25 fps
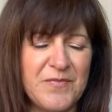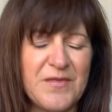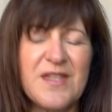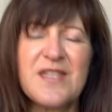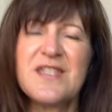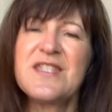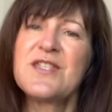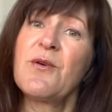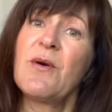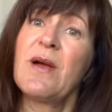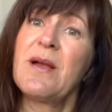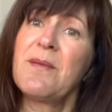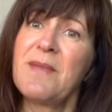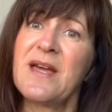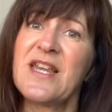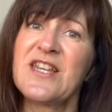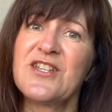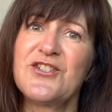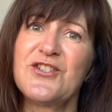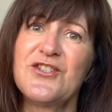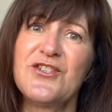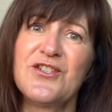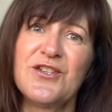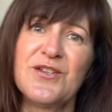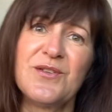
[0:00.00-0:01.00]
So I
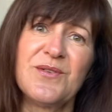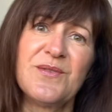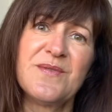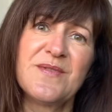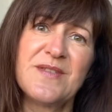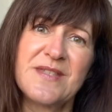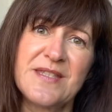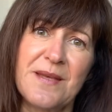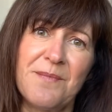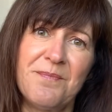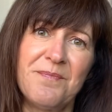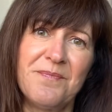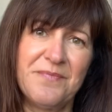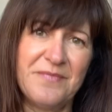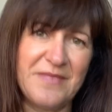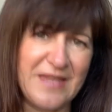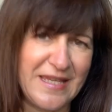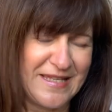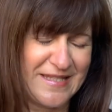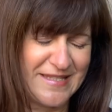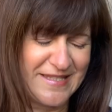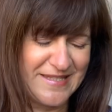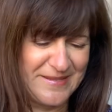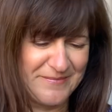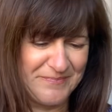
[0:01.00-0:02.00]
managed to do some
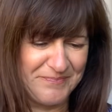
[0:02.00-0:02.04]
things.